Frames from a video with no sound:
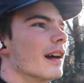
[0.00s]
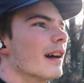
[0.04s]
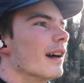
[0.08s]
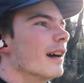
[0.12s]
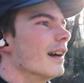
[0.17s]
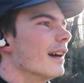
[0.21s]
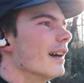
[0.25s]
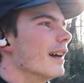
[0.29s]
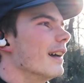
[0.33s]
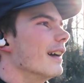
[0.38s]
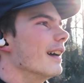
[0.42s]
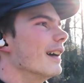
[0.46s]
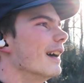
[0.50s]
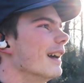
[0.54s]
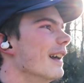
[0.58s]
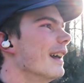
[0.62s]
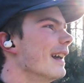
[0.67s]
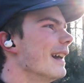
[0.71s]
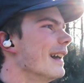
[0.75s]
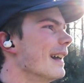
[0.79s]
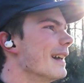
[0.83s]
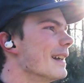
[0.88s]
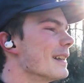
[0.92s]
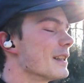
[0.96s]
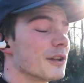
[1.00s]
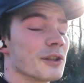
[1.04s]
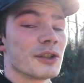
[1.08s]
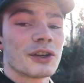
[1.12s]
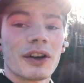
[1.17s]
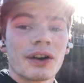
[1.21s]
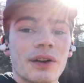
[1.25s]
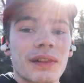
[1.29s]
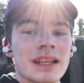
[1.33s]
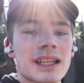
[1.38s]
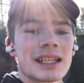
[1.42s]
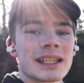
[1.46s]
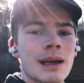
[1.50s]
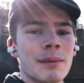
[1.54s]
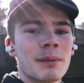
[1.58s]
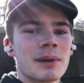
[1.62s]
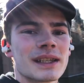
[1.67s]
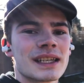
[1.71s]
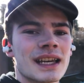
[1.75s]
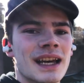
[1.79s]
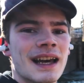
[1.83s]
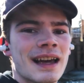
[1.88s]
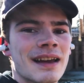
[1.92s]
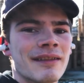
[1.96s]
So during the
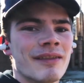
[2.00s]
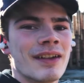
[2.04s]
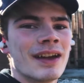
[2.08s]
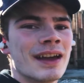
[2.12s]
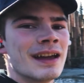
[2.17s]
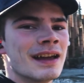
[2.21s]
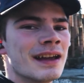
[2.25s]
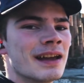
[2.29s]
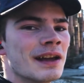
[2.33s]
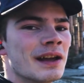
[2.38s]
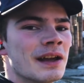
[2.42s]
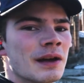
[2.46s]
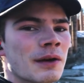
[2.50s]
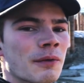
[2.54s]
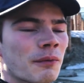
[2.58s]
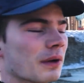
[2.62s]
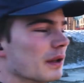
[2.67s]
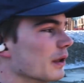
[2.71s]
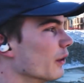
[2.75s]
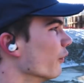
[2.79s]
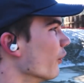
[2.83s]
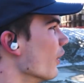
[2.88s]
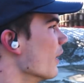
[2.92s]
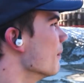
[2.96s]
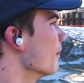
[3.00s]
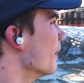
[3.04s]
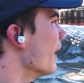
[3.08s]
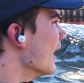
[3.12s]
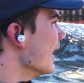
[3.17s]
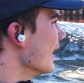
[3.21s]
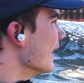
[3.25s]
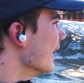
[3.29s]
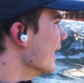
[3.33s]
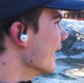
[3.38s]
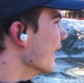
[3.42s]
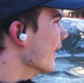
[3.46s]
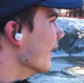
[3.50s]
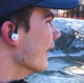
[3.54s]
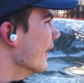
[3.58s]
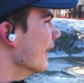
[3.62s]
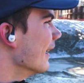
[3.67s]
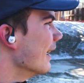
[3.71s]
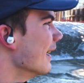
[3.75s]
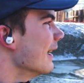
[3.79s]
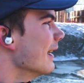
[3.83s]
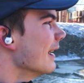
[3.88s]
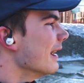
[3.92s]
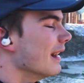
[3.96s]
summertime, when you run by here,
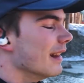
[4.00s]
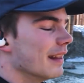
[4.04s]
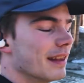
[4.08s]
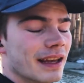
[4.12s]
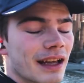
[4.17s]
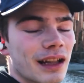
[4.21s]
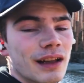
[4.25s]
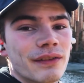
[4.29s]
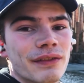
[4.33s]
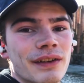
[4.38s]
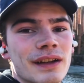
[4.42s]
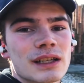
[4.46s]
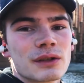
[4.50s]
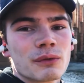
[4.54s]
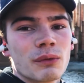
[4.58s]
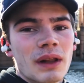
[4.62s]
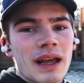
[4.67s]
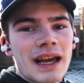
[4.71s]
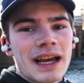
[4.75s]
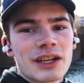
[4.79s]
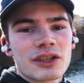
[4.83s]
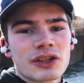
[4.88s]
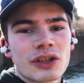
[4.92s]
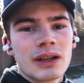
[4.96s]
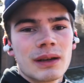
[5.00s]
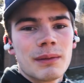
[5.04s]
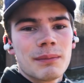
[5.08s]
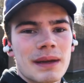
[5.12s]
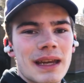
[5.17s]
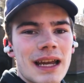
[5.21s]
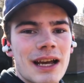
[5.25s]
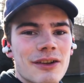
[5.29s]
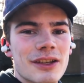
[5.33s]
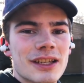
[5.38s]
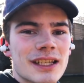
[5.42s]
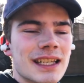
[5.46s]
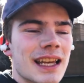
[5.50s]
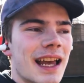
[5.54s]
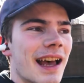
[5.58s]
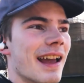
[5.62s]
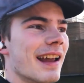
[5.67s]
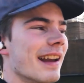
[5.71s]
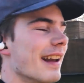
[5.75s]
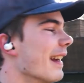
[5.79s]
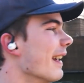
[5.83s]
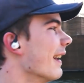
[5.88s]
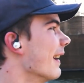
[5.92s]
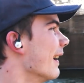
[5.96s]
the elephants will actually be
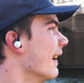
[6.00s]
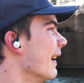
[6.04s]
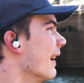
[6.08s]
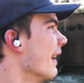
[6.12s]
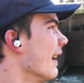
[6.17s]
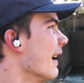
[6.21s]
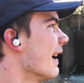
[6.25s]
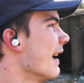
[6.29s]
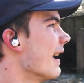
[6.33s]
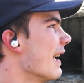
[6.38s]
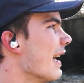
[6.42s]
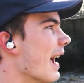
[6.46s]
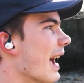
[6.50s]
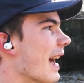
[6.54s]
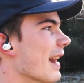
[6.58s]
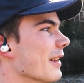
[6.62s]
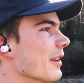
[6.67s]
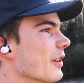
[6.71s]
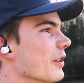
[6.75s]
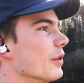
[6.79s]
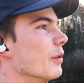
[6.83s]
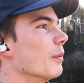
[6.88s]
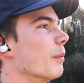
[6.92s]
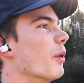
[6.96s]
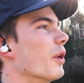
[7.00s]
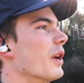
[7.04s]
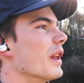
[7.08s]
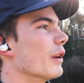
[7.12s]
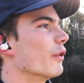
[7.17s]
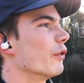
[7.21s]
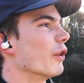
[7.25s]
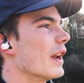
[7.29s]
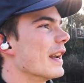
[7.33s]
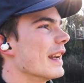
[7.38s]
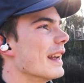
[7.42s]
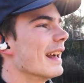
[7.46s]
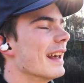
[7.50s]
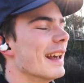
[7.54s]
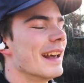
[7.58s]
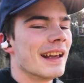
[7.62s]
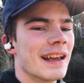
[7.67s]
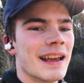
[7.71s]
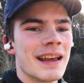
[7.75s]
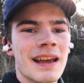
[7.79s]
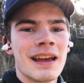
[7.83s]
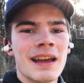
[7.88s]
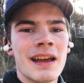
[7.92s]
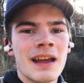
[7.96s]
outside. And on your morning run,
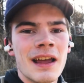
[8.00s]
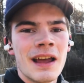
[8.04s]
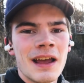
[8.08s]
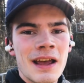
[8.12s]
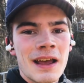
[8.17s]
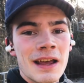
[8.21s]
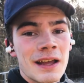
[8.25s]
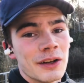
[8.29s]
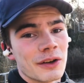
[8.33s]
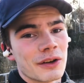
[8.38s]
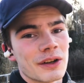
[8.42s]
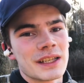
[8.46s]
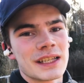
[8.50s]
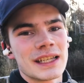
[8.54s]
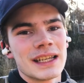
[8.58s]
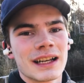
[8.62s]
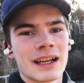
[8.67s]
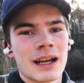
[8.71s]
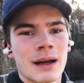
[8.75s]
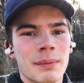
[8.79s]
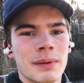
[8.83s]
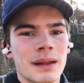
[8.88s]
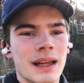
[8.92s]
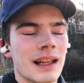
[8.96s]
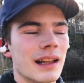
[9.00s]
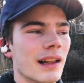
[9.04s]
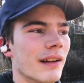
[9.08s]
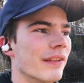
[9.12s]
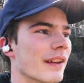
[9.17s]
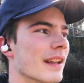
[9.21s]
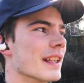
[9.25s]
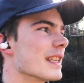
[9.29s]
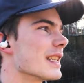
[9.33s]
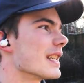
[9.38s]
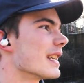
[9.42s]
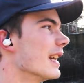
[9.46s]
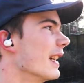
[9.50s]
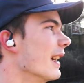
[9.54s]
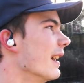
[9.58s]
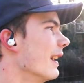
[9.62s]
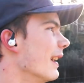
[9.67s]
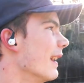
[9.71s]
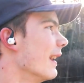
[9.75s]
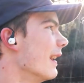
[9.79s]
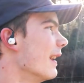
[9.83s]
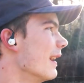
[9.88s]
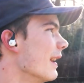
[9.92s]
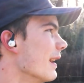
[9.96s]
you can see a couple elephants,
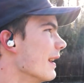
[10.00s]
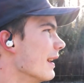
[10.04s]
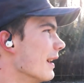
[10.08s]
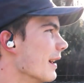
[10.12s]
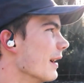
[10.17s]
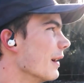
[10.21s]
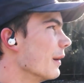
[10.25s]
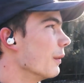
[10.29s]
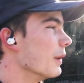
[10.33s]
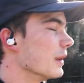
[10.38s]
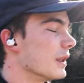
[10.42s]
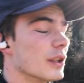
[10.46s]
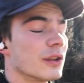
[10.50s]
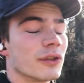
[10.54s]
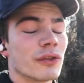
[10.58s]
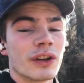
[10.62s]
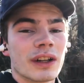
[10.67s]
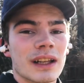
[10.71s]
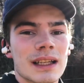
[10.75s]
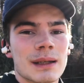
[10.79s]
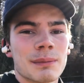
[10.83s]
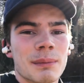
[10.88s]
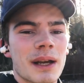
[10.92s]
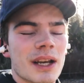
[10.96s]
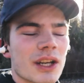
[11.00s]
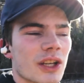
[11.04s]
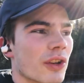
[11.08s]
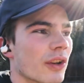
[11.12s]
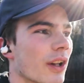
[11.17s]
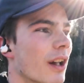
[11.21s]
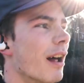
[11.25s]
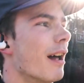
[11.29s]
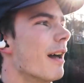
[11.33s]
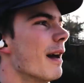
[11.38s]
which is really special.